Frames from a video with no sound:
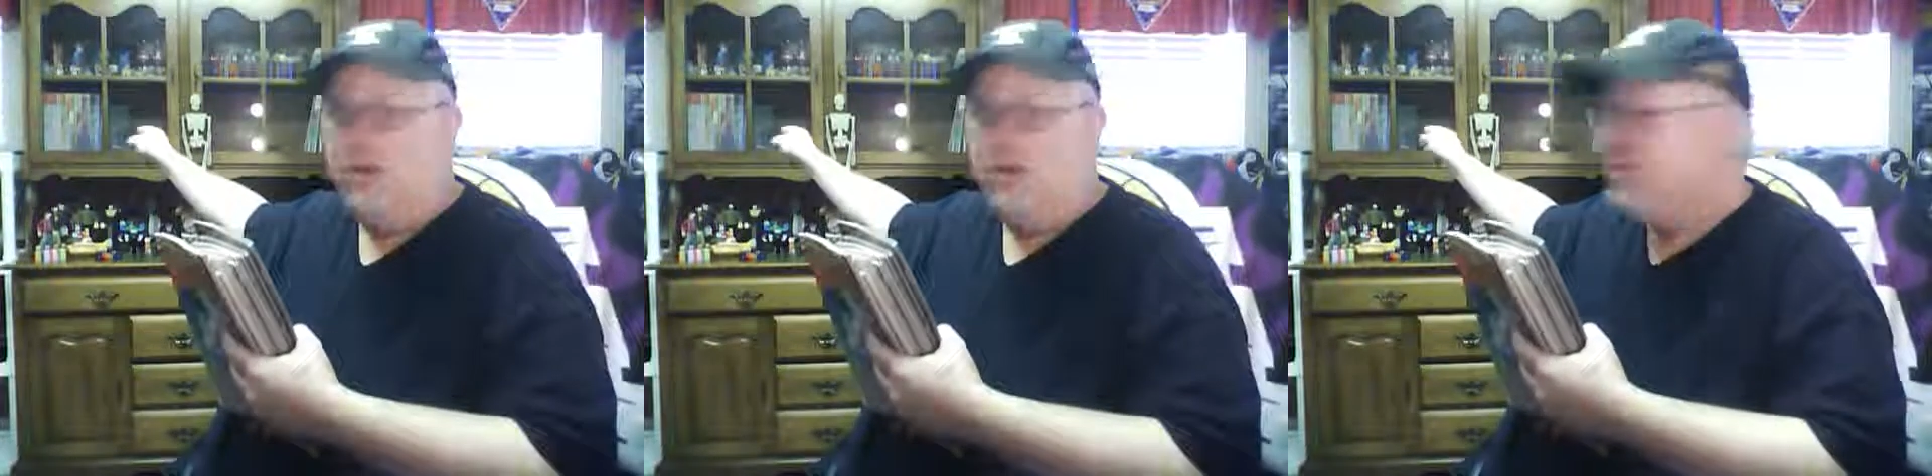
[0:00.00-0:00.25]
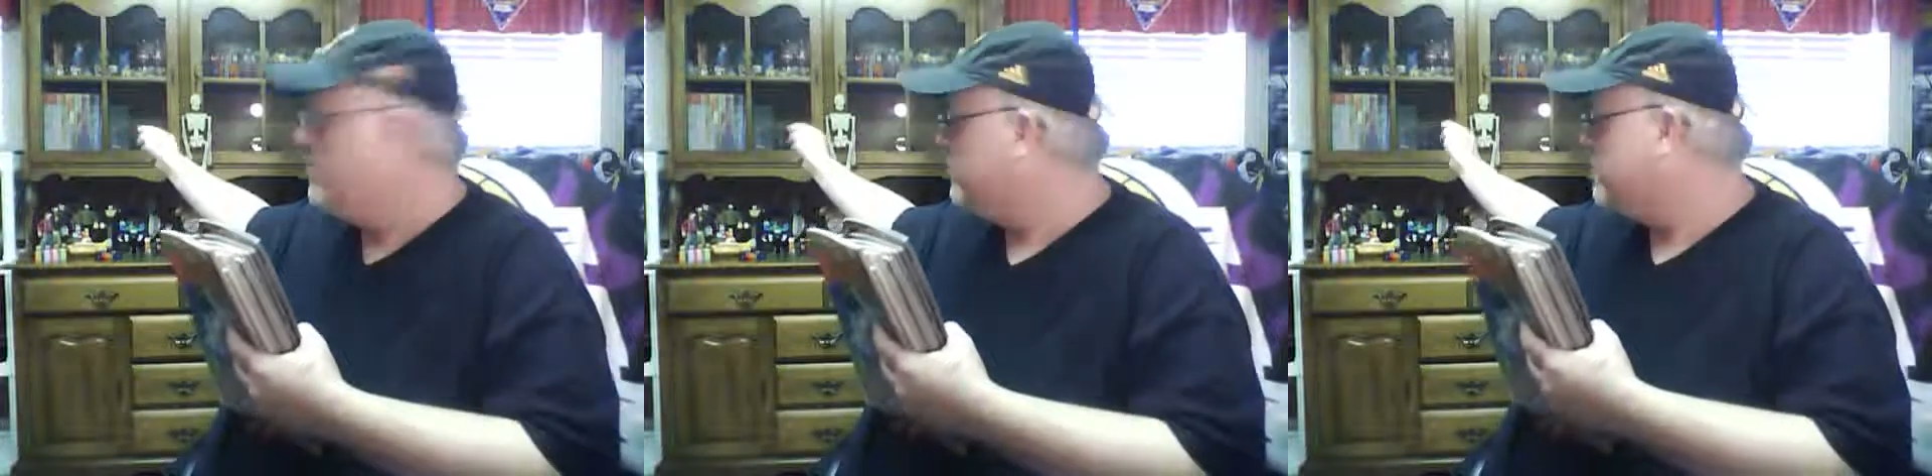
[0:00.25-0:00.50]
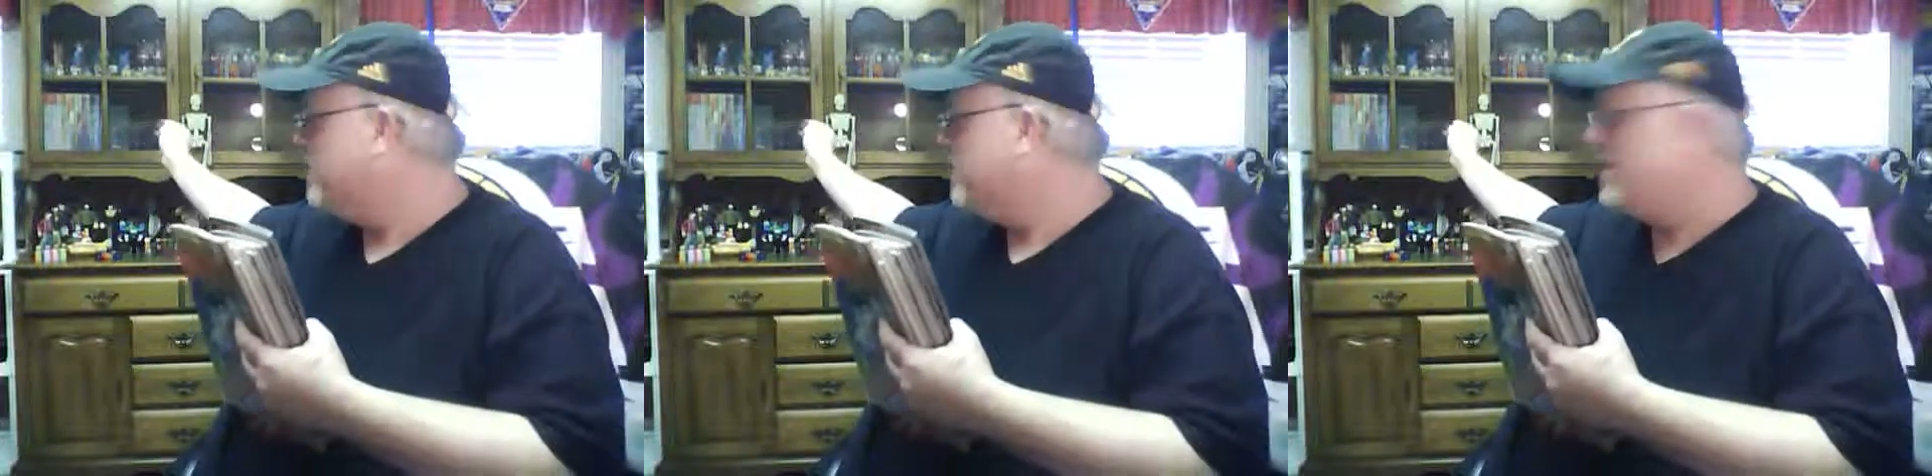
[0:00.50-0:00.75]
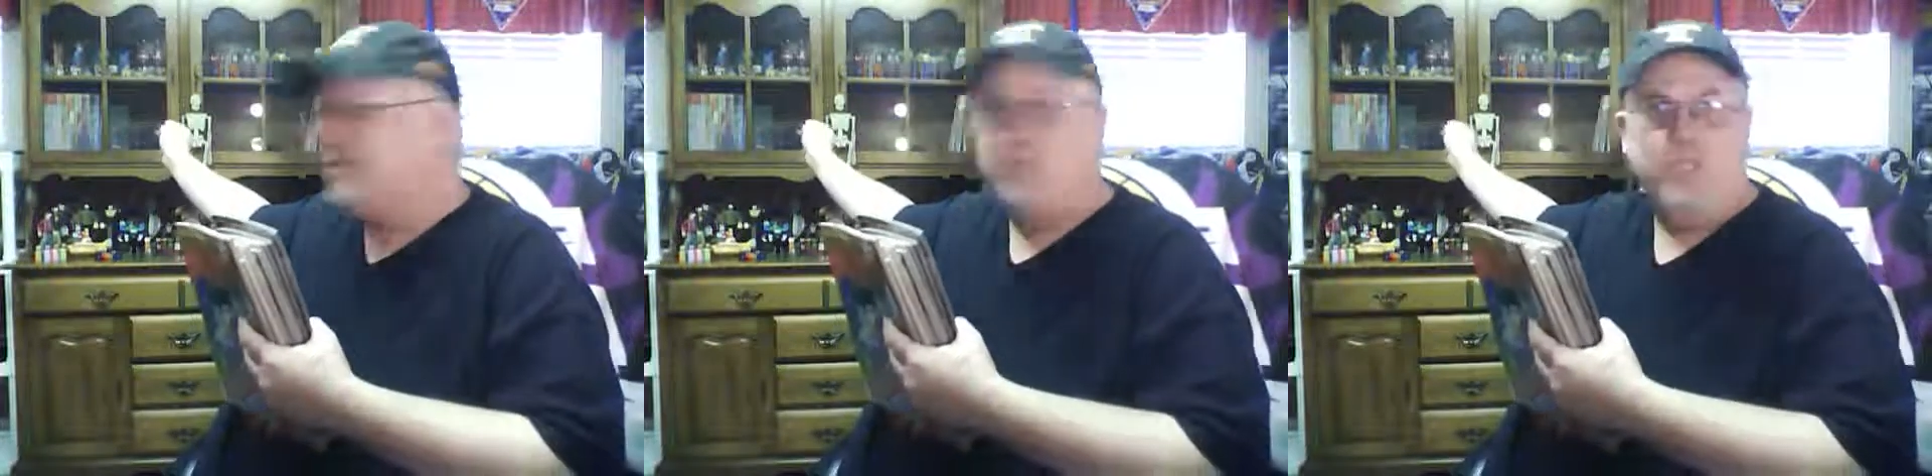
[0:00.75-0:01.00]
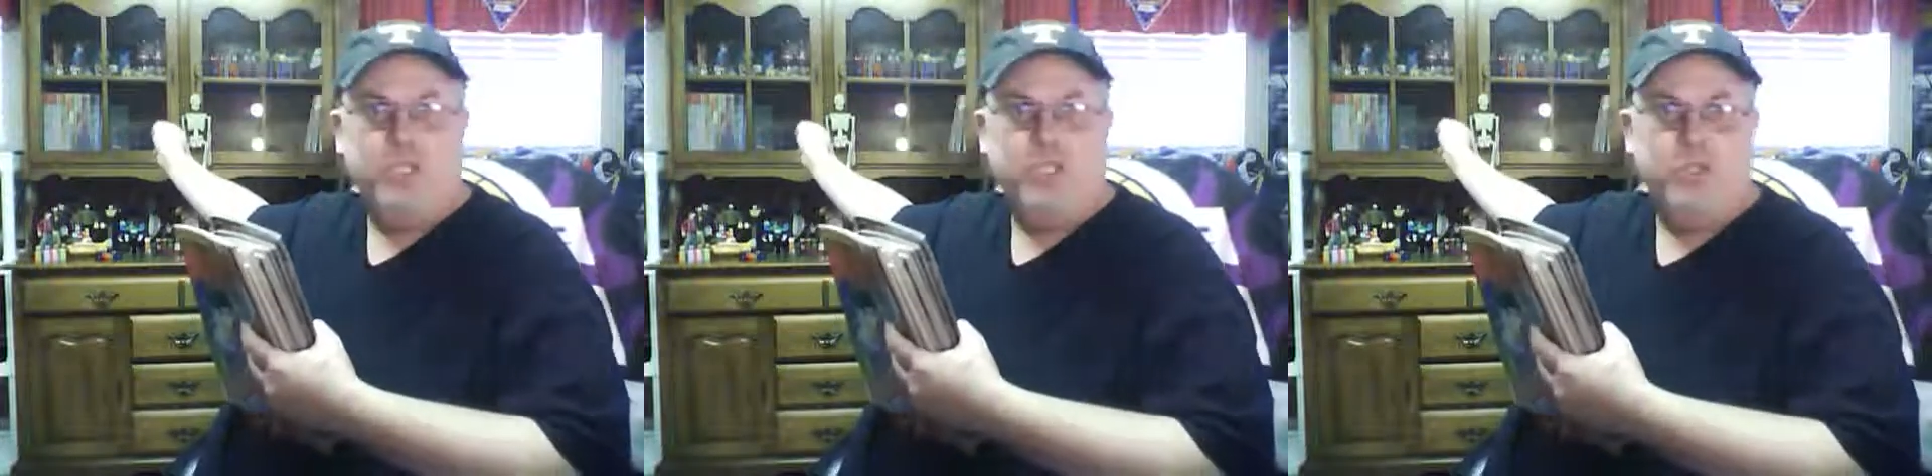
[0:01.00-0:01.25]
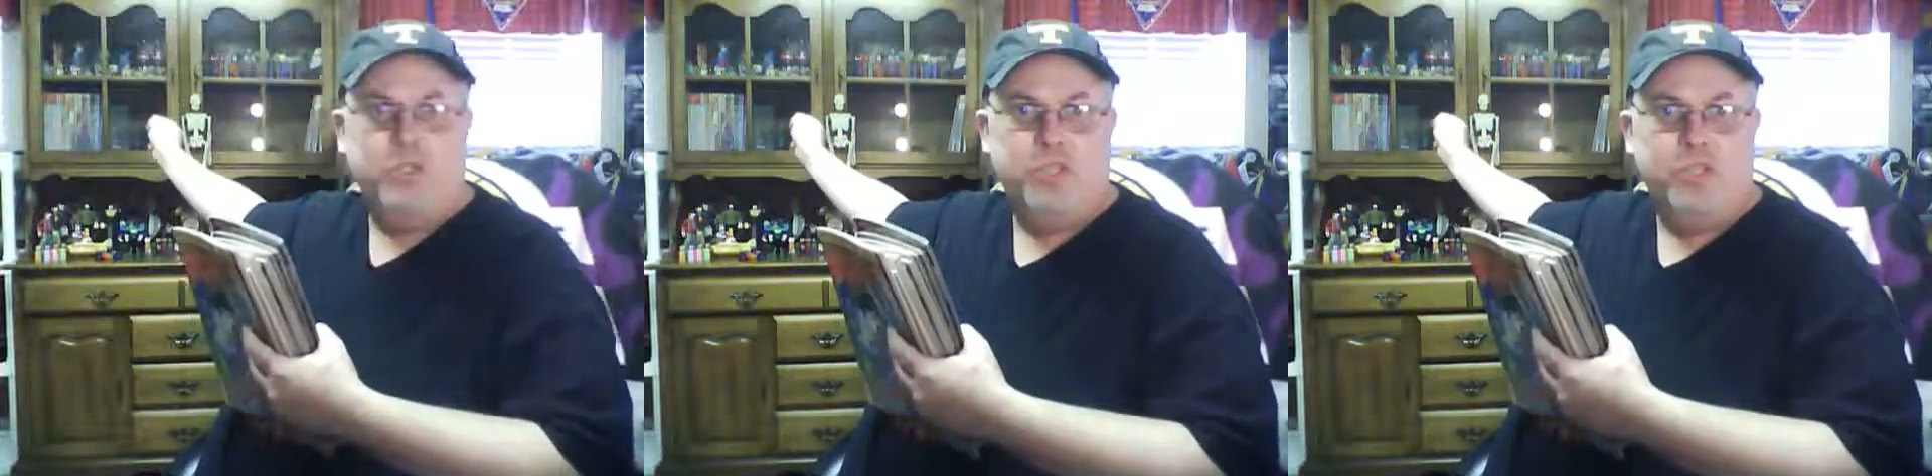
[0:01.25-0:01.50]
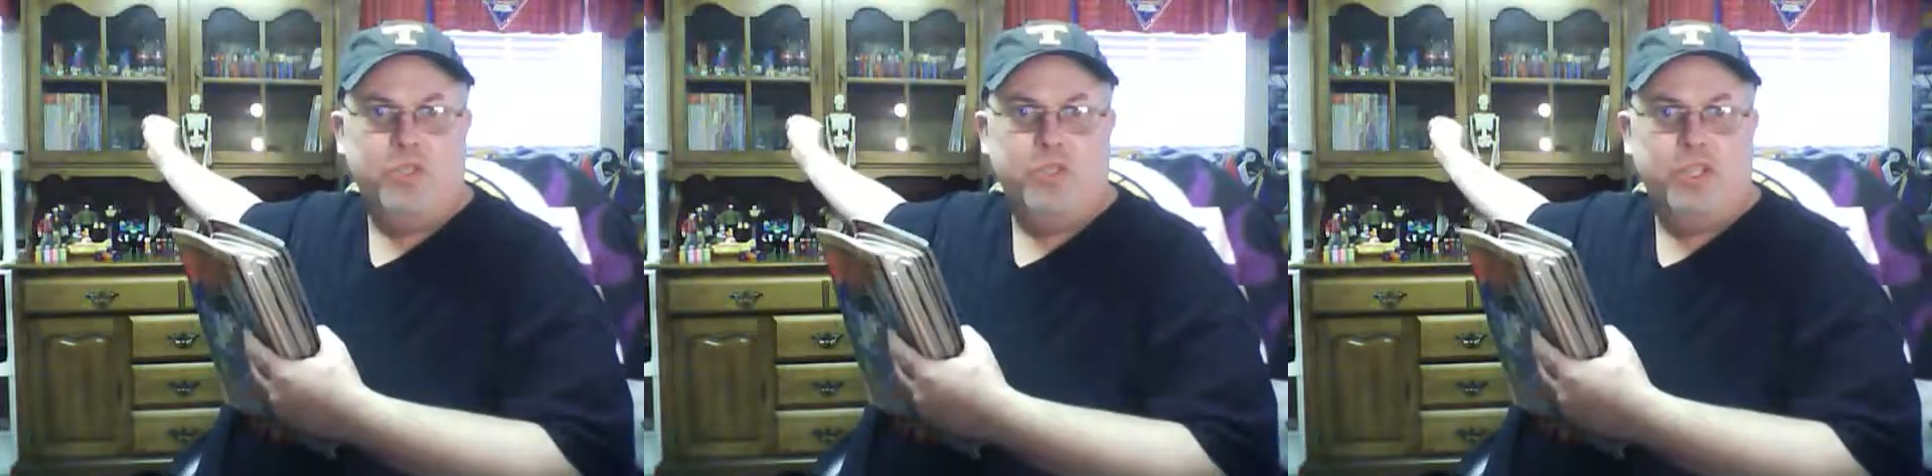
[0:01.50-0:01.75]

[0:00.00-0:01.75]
all those magazines you see on